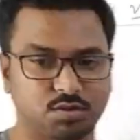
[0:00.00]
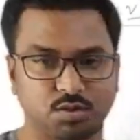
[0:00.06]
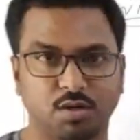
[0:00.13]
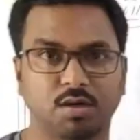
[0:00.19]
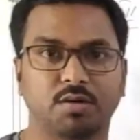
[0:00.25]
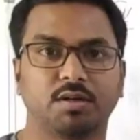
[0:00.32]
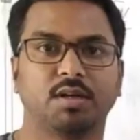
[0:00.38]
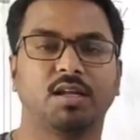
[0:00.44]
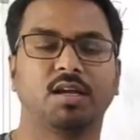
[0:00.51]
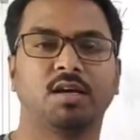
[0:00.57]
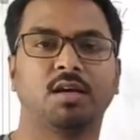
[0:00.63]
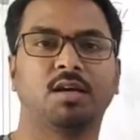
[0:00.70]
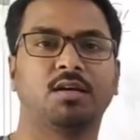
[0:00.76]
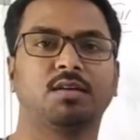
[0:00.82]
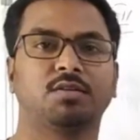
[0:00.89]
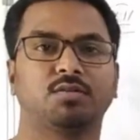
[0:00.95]
So
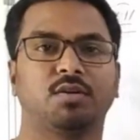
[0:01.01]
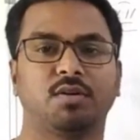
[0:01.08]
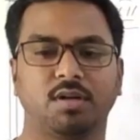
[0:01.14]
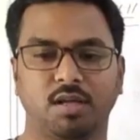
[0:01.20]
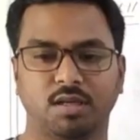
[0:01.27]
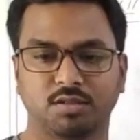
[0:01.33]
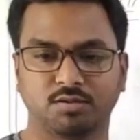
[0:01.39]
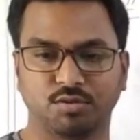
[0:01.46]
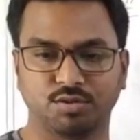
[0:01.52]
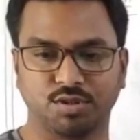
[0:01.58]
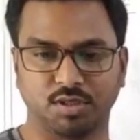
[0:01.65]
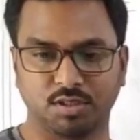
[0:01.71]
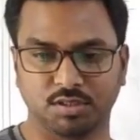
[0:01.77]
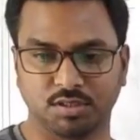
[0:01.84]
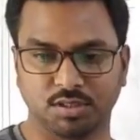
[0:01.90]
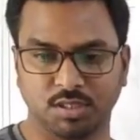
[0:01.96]
our next question
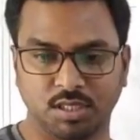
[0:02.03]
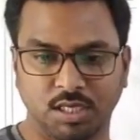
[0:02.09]
is,